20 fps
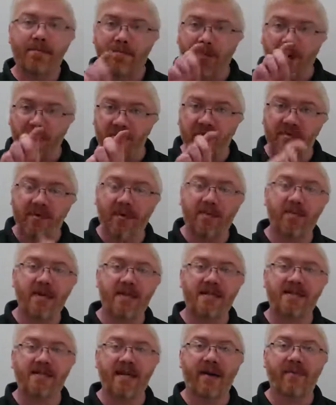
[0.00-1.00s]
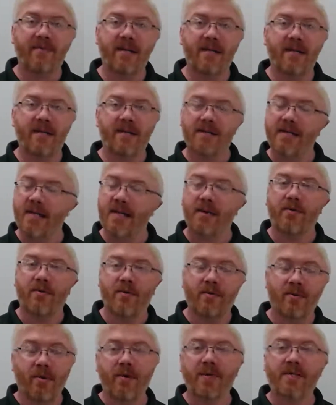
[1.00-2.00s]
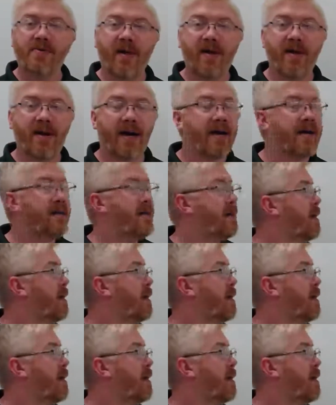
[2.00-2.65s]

Both of them read 70 degrees Fahrenheit.